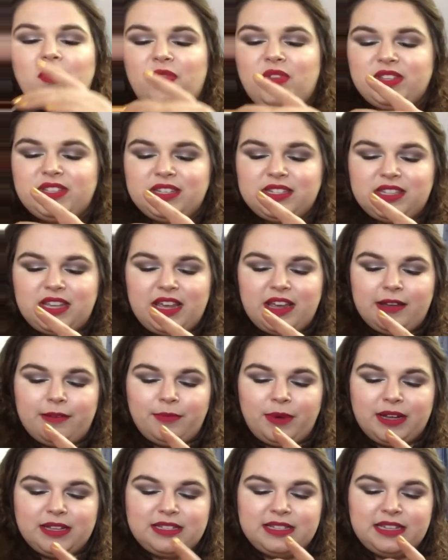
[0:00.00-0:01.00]
This is the
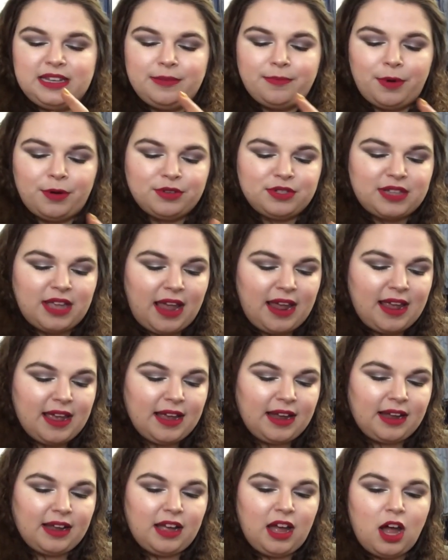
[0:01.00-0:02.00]
NYC
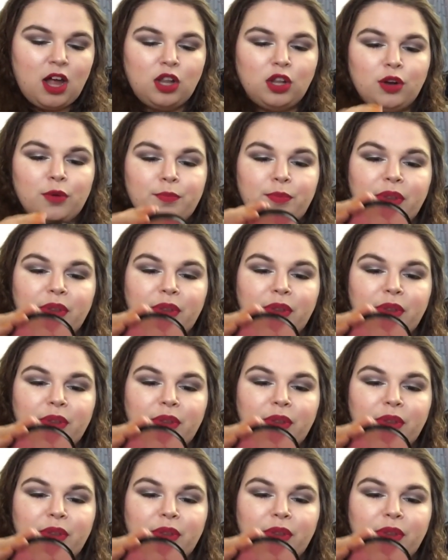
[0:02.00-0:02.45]
Mosaic Color